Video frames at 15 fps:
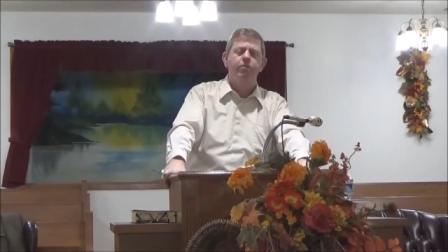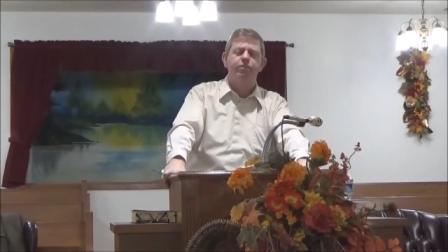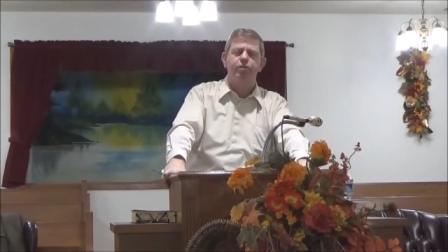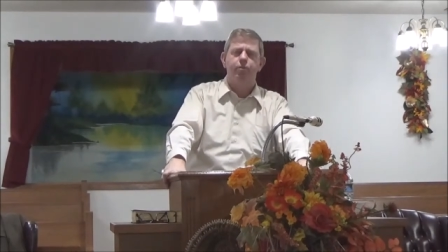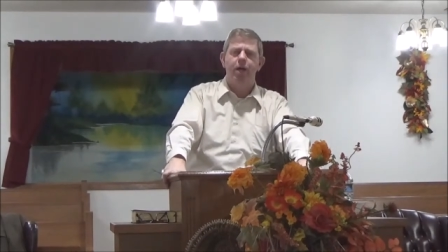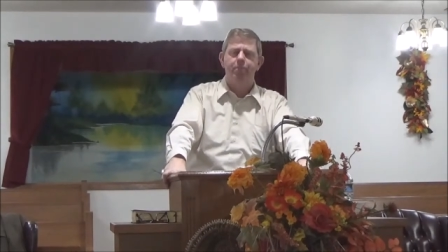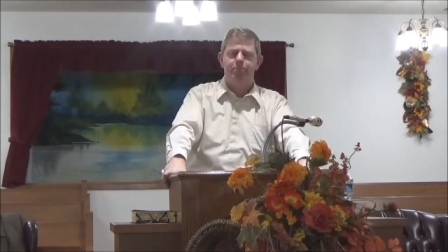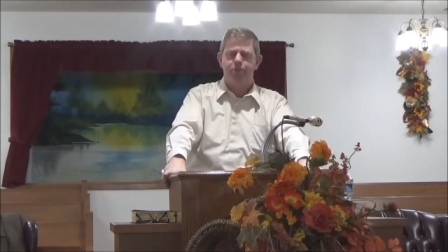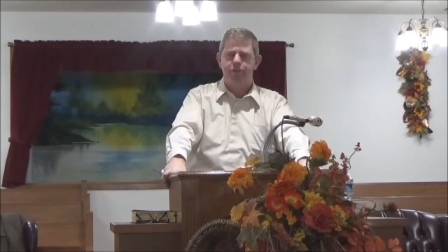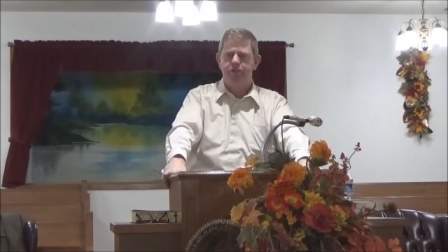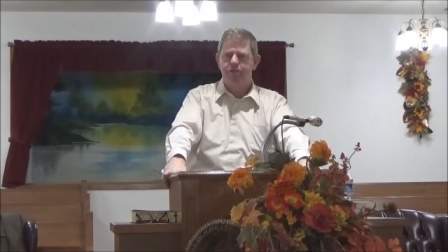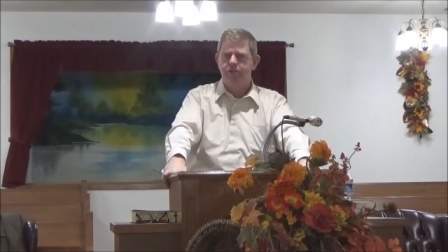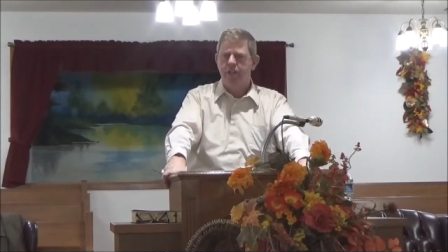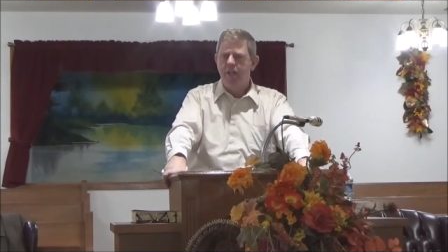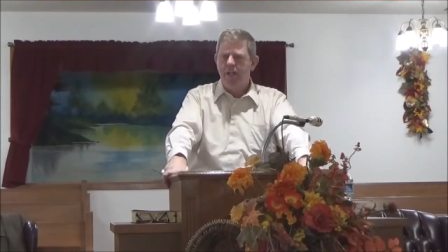of
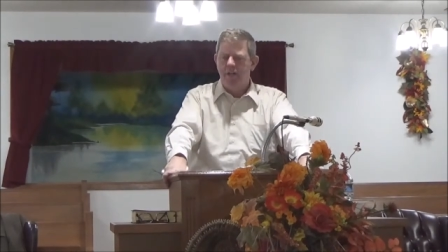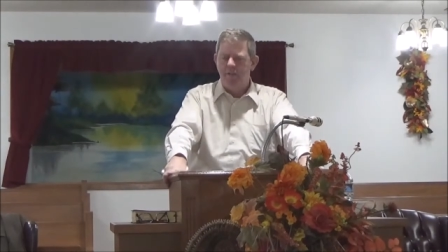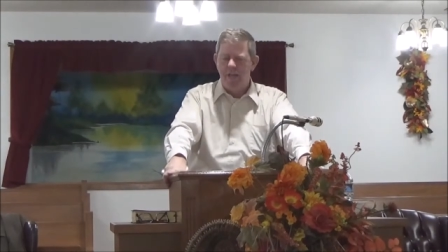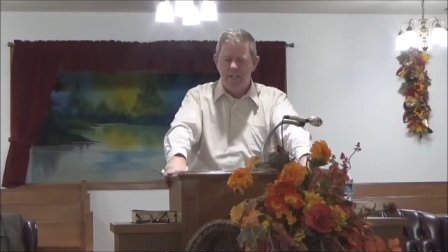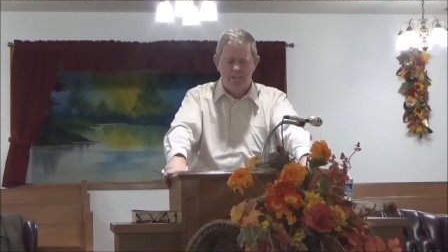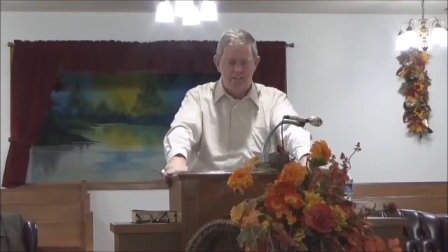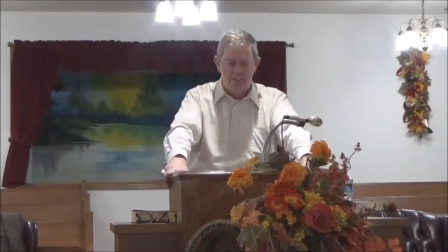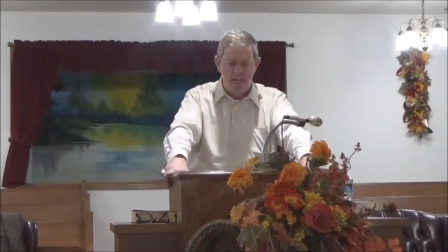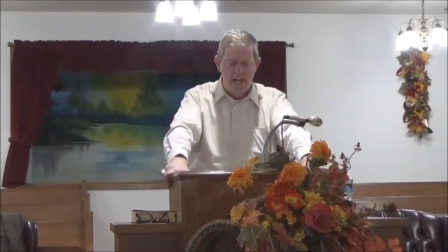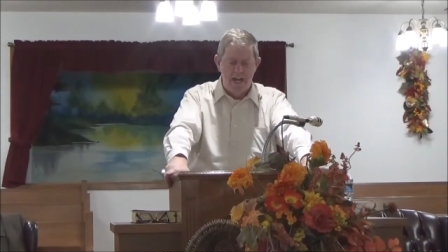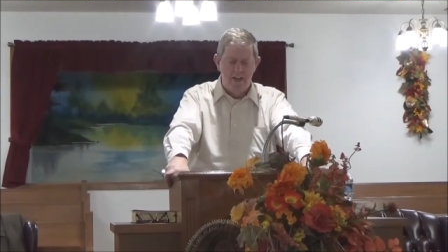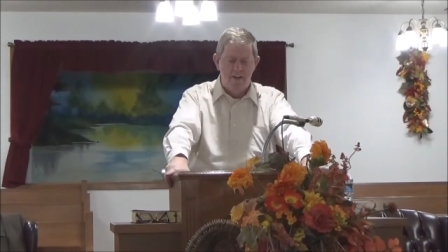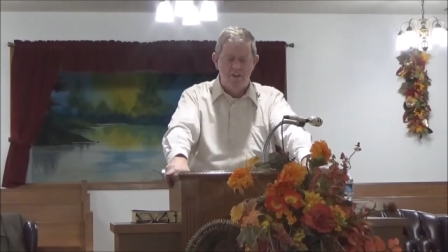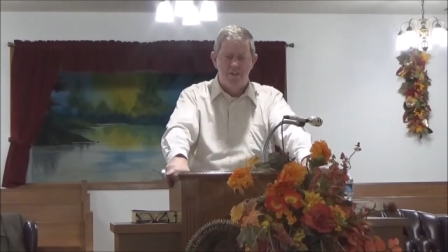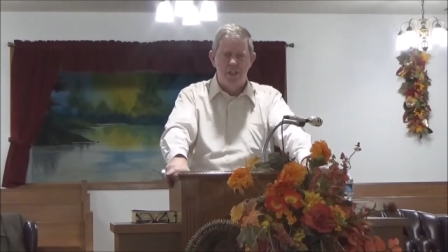Scriptures that's
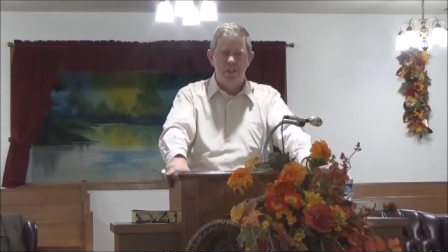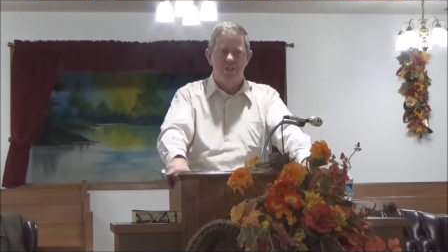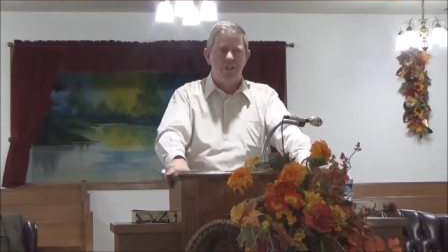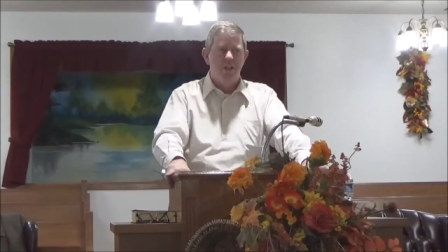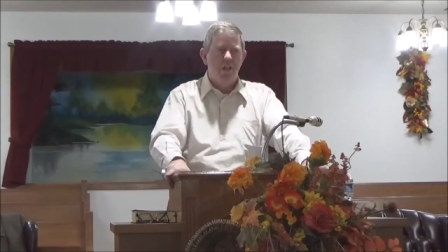there just